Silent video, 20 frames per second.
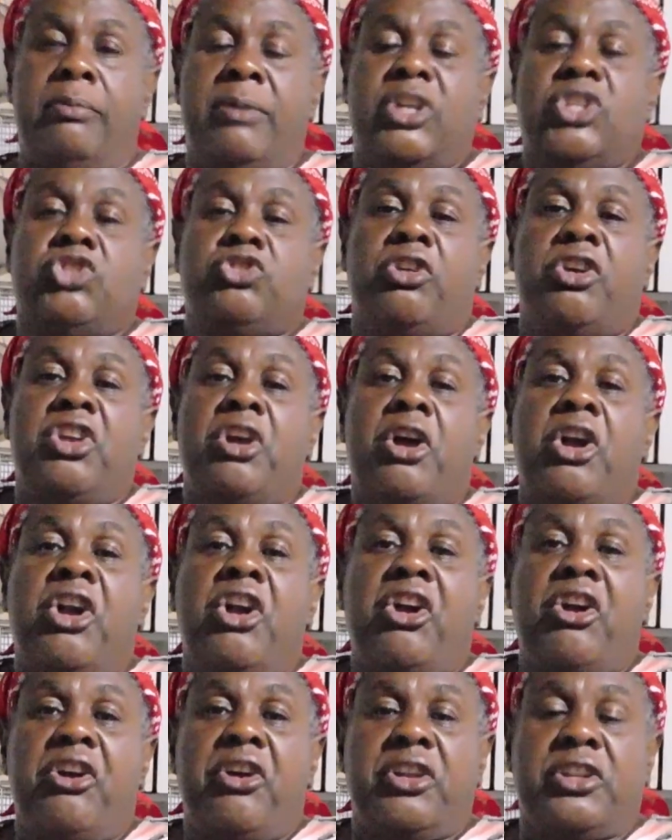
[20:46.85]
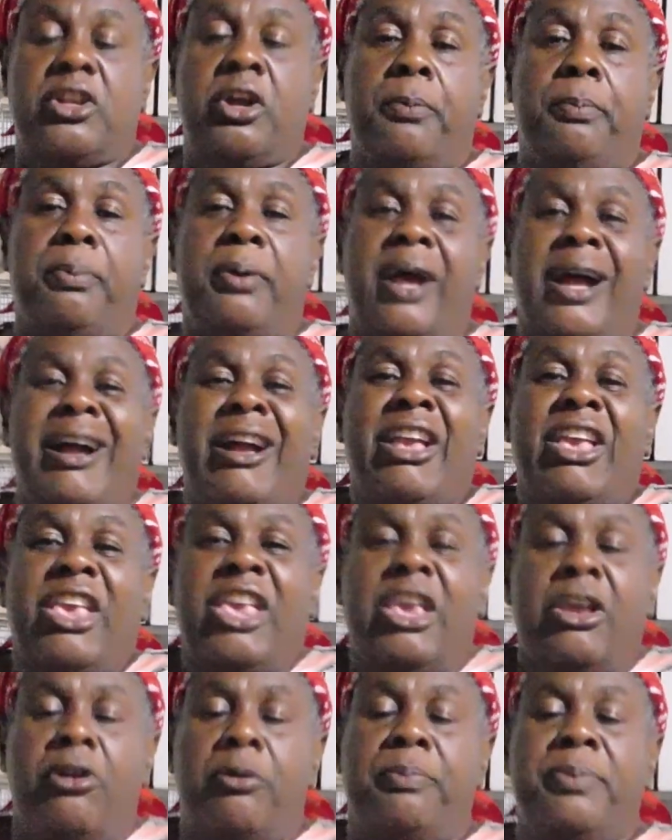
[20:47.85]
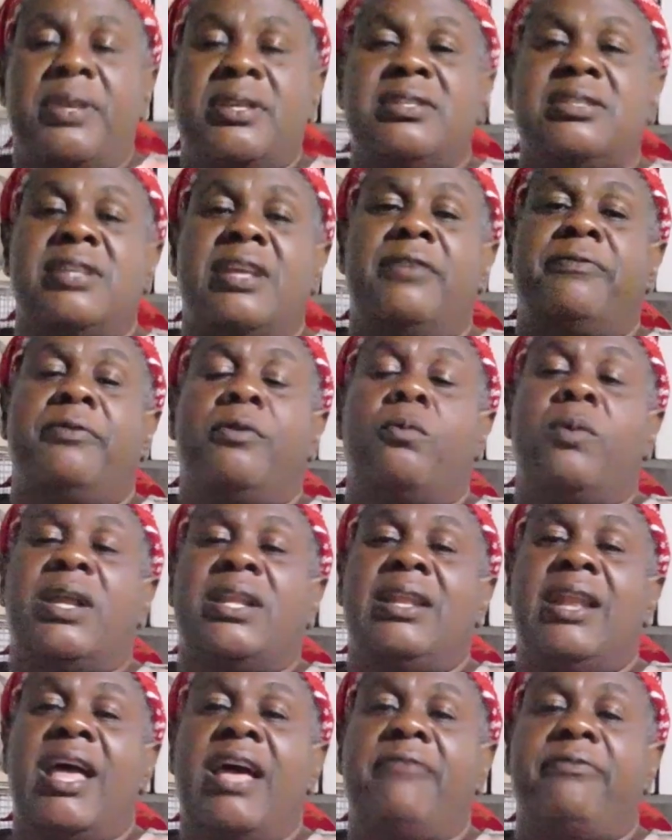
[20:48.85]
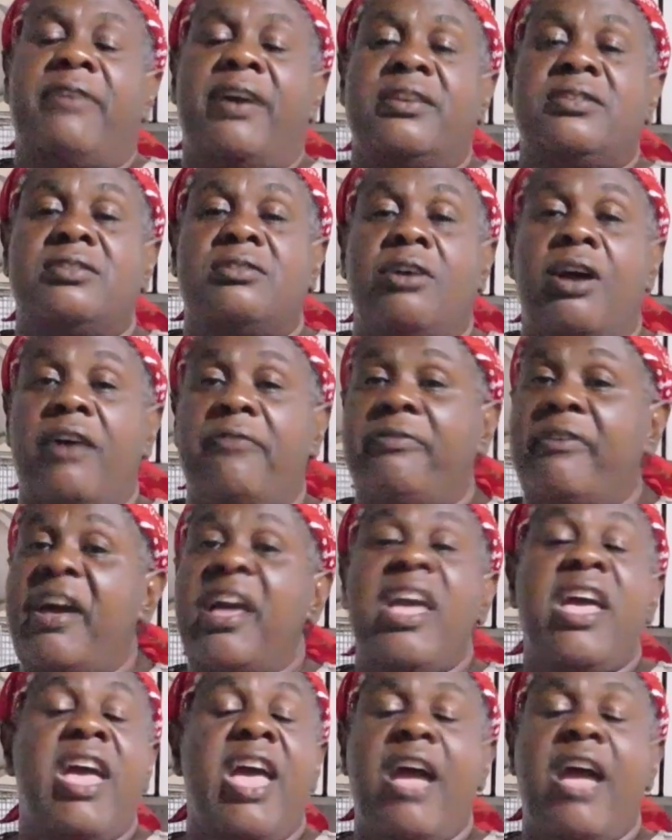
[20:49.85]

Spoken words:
Make sure you gird up and gear up yourself for what life has to offer.